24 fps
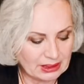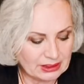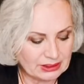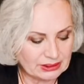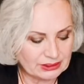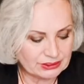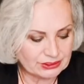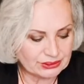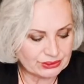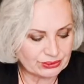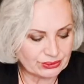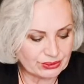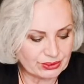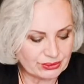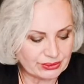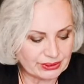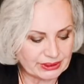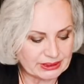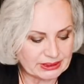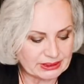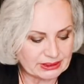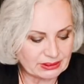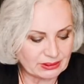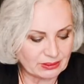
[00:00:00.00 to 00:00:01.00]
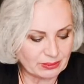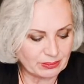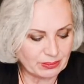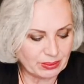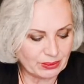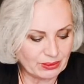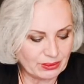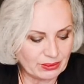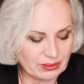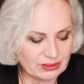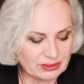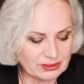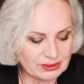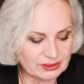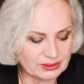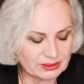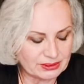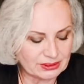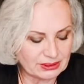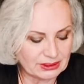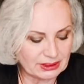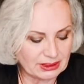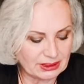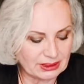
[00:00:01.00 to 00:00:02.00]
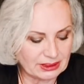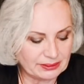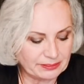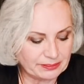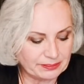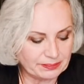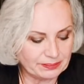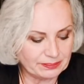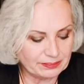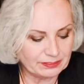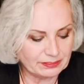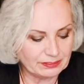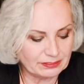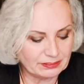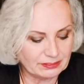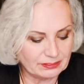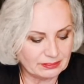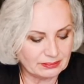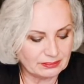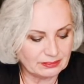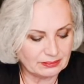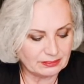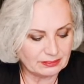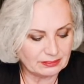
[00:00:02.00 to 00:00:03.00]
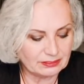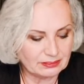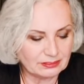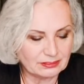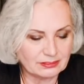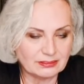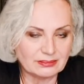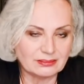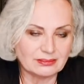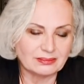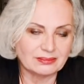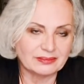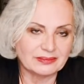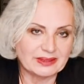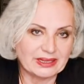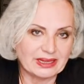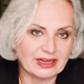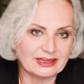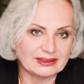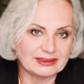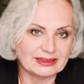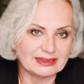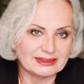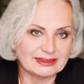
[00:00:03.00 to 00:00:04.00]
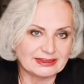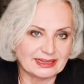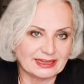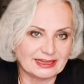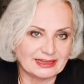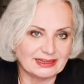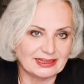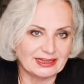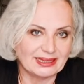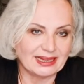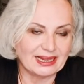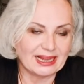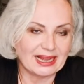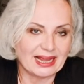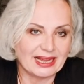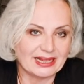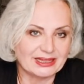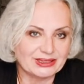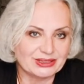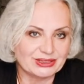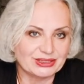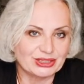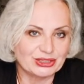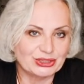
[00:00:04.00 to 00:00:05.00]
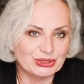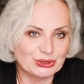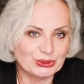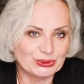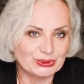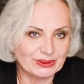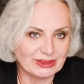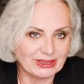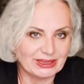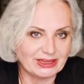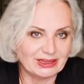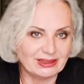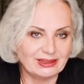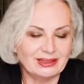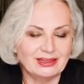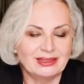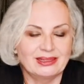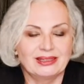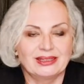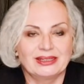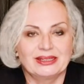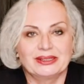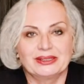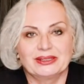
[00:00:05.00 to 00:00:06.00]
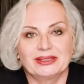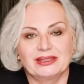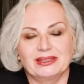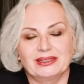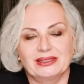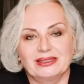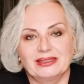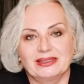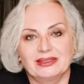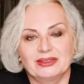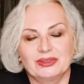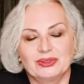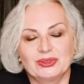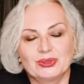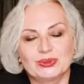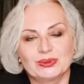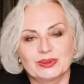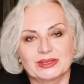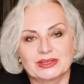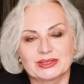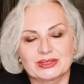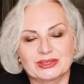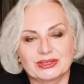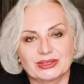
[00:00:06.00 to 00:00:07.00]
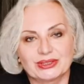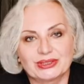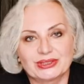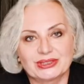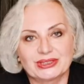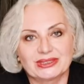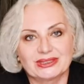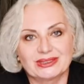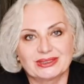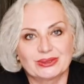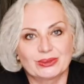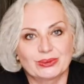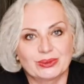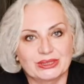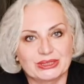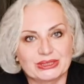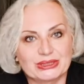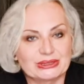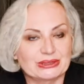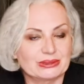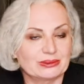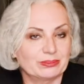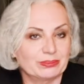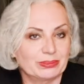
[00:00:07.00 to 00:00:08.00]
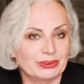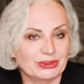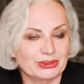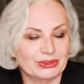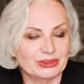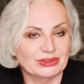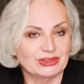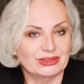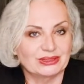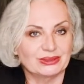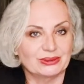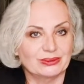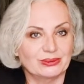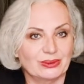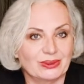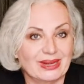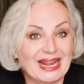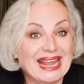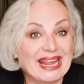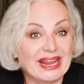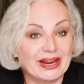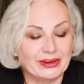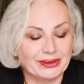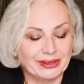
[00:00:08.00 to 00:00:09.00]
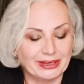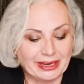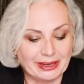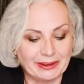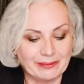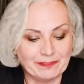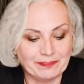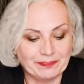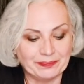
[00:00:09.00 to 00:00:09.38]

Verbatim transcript: So crystal balls, uh, as I said, they catch the tuning uh, to a certain question, person or area.